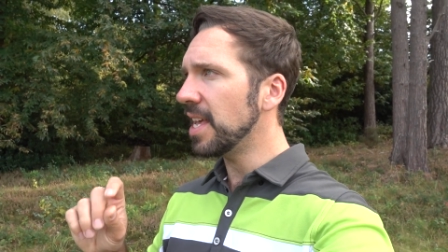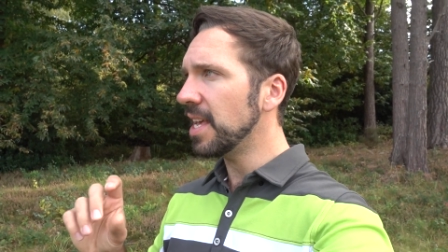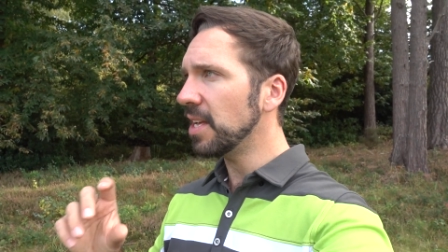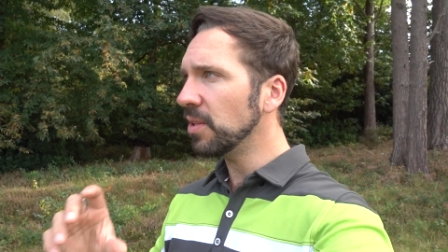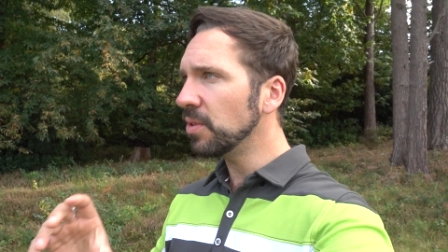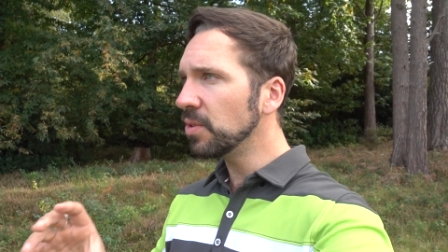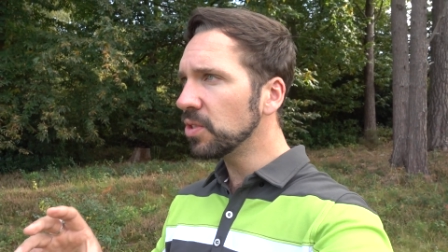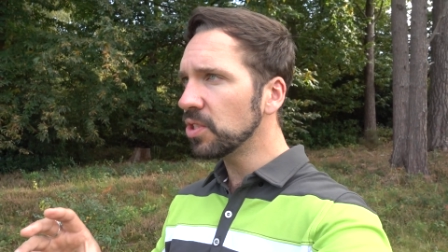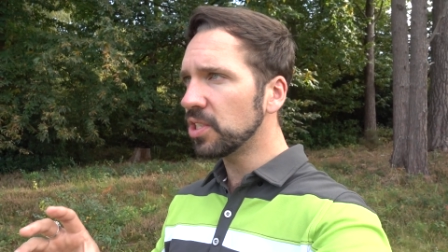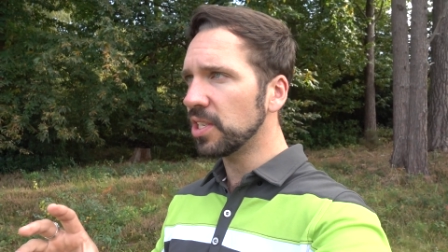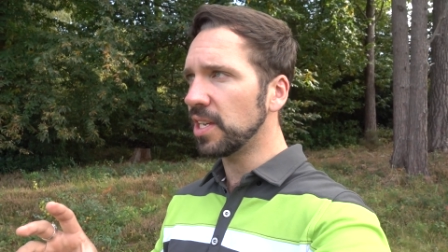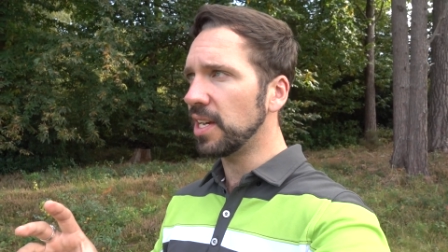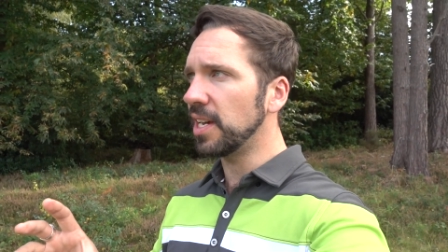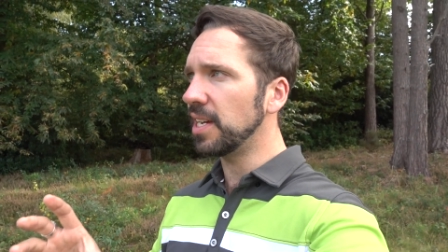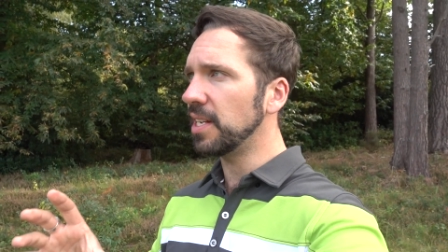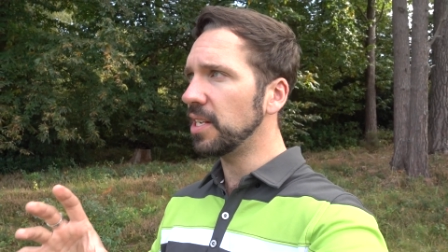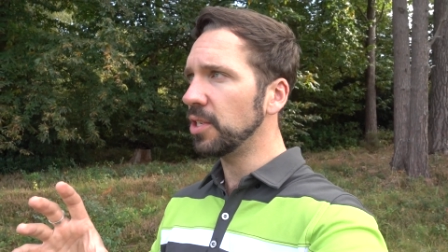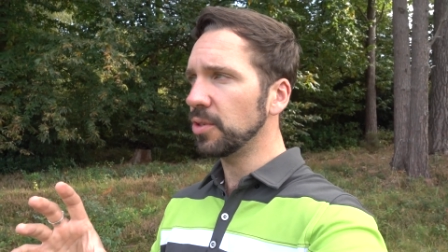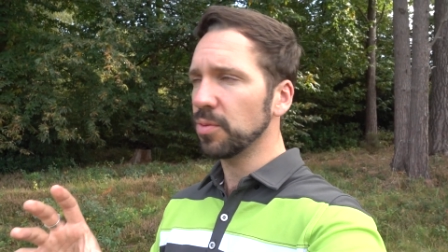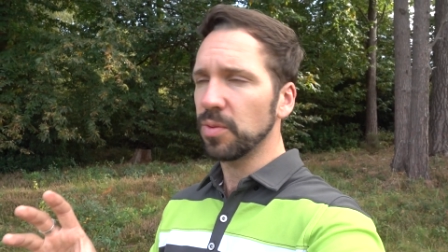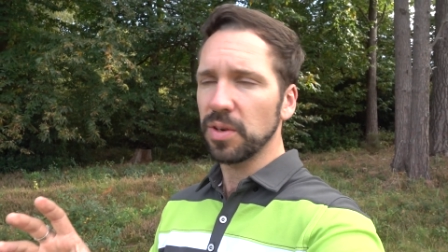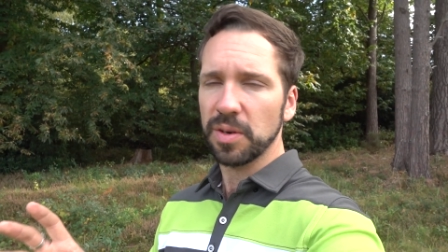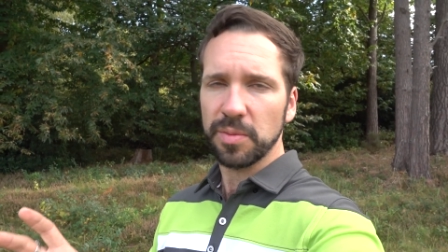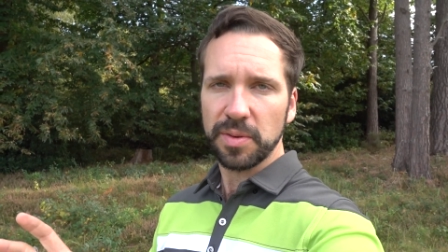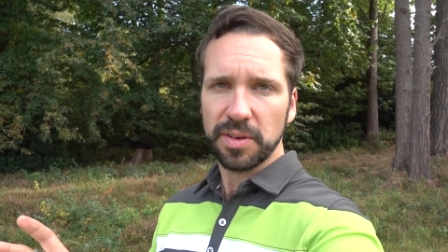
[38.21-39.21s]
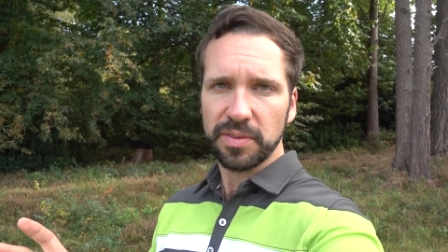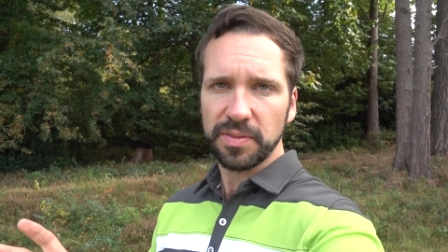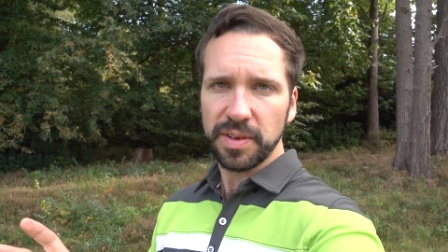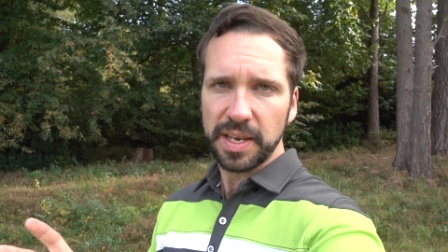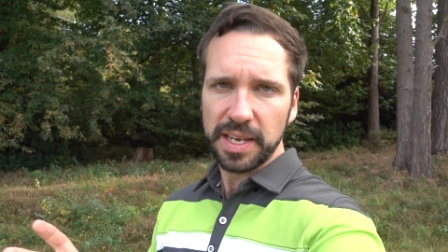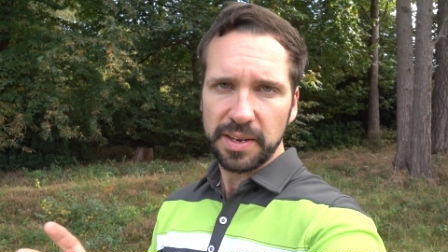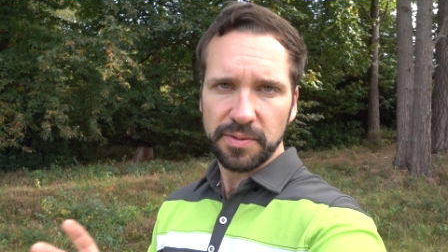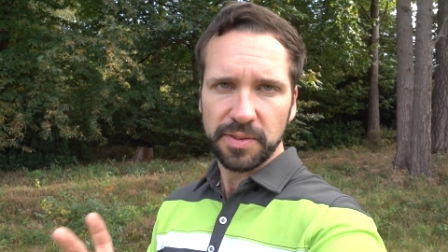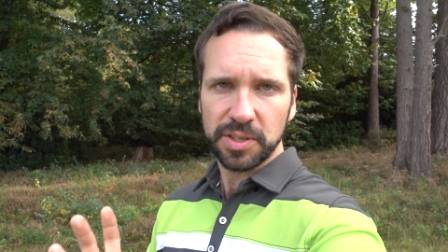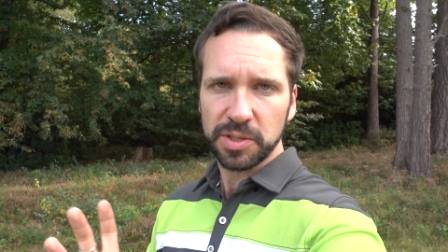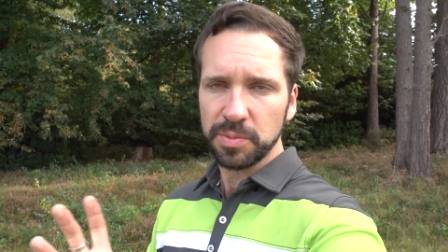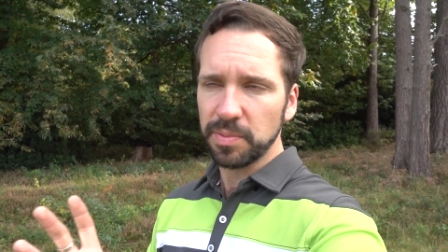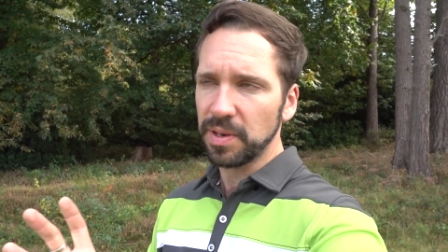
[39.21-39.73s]
Hillside is one of my
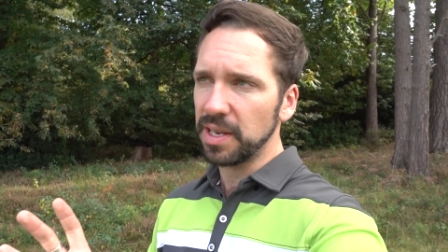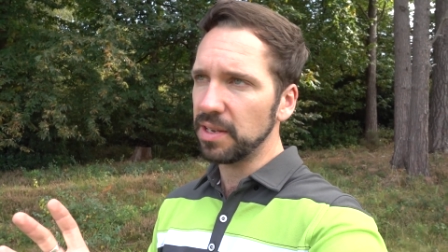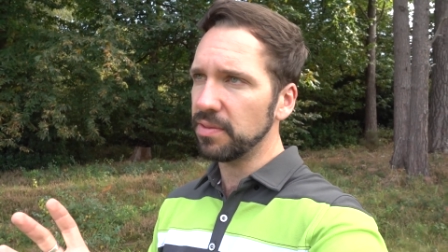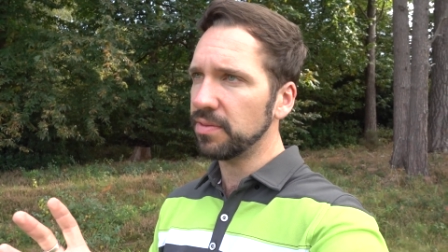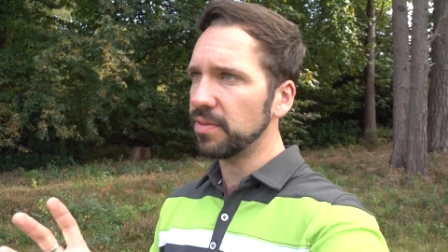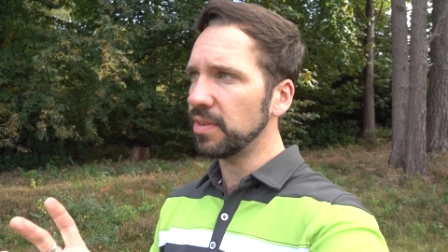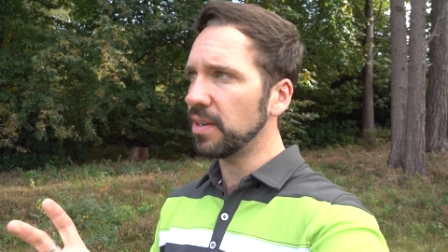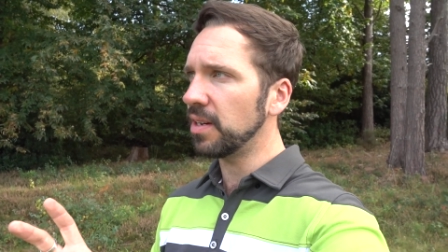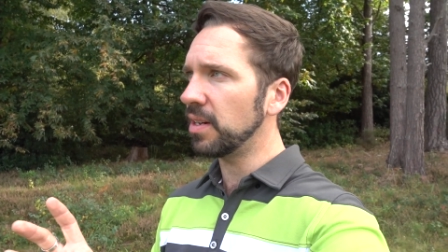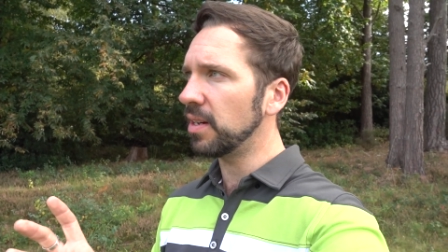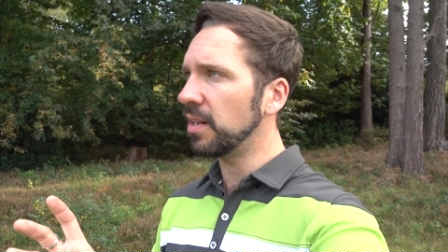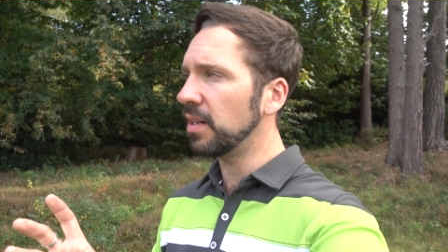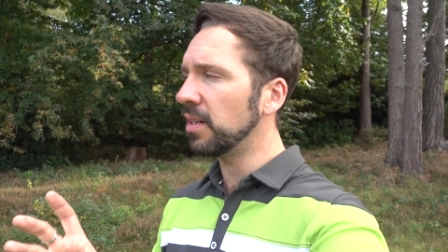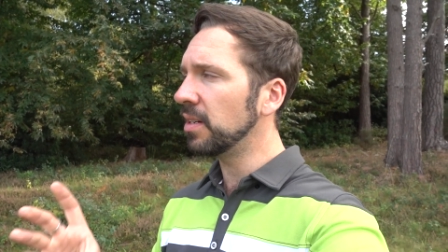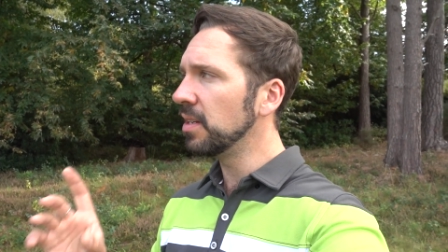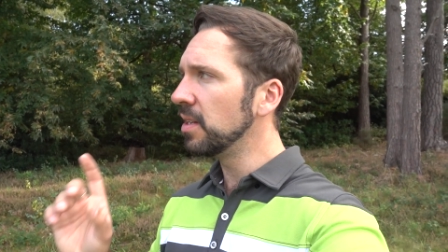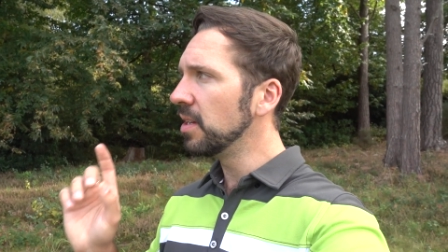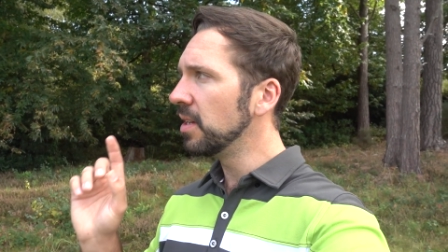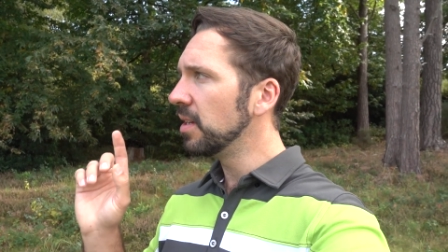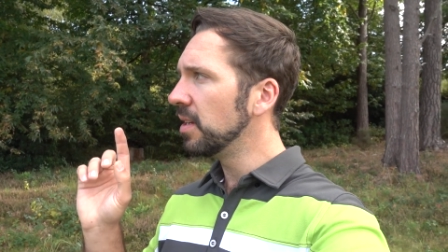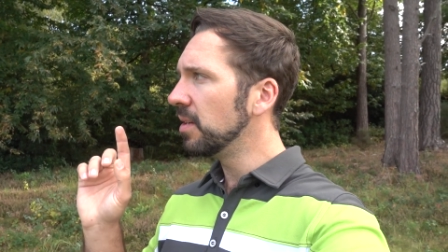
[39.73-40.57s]
favourites by far,